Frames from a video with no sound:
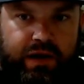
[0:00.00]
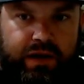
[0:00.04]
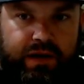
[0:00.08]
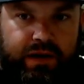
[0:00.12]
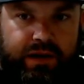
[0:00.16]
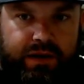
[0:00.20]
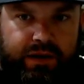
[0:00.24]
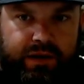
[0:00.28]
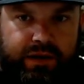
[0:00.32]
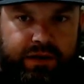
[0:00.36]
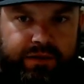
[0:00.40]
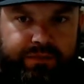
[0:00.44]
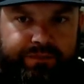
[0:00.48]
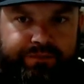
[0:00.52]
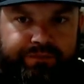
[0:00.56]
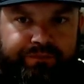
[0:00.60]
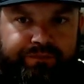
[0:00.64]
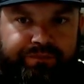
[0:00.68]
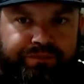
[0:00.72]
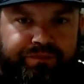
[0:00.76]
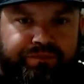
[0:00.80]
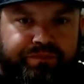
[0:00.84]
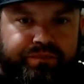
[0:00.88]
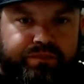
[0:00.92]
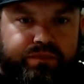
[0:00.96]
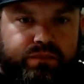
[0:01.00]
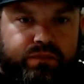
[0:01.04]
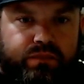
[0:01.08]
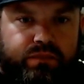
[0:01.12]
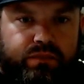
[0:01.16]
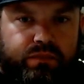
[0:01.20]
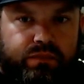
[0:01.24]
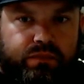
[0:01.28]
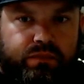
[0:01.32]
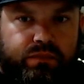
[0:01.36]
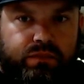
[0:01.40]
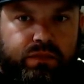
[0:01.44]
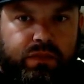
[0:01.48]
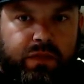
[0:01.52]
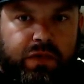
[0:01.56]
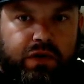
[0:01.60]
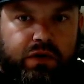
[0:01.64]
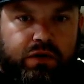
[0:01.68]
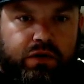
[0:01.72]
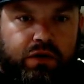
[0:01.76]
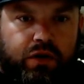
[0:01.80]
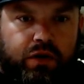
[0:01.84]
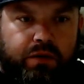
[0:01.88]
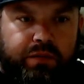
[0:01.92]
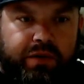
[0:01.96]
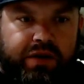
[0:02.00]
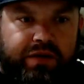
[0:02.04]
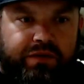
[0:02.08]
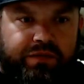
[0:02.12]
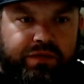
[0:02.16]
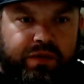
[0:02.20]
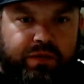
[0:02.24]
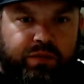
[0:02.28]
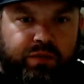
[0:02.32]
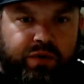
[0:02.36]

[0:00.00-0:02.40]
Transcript: Um, know me from